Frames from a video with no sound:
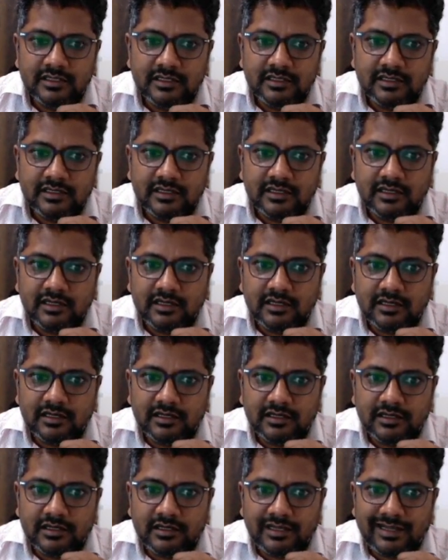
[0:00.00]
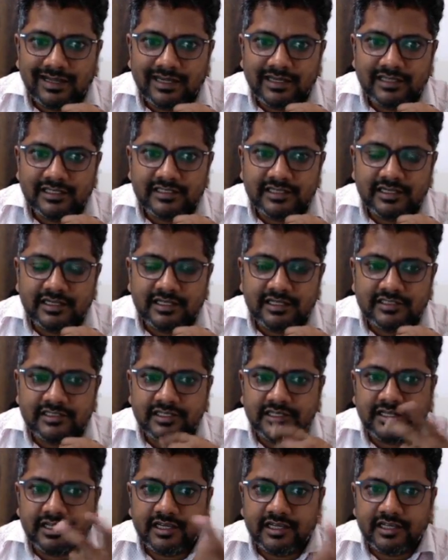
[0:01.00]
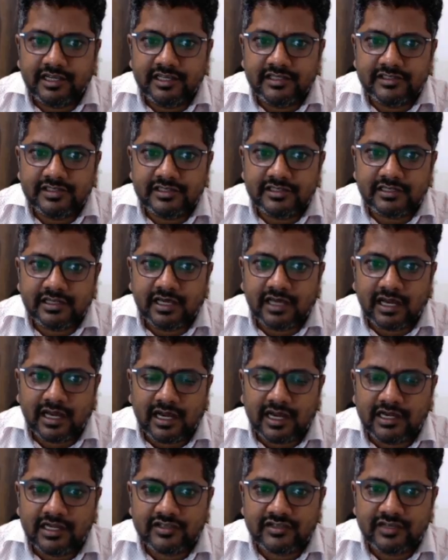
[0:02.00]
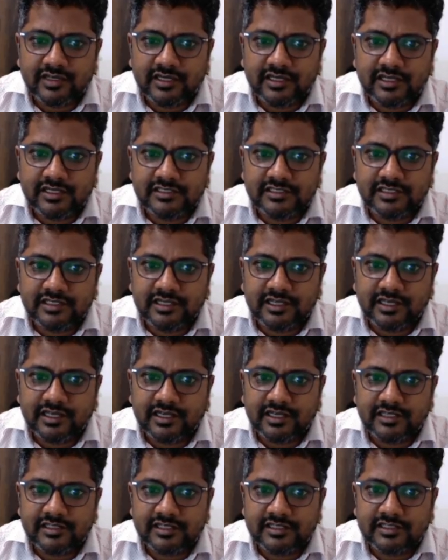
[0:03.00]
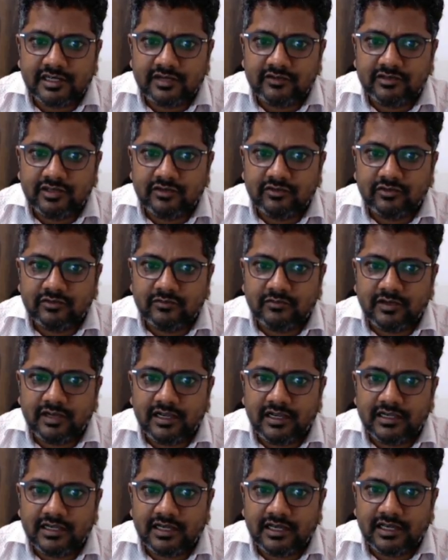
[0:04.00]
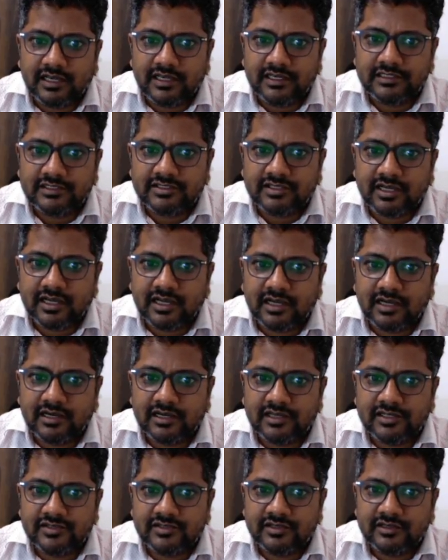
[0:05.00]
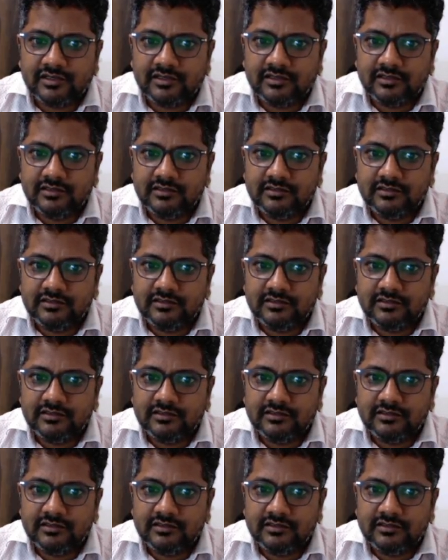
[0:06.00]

lattice energy decreases, hydration energy decreases down the group, delta H hydration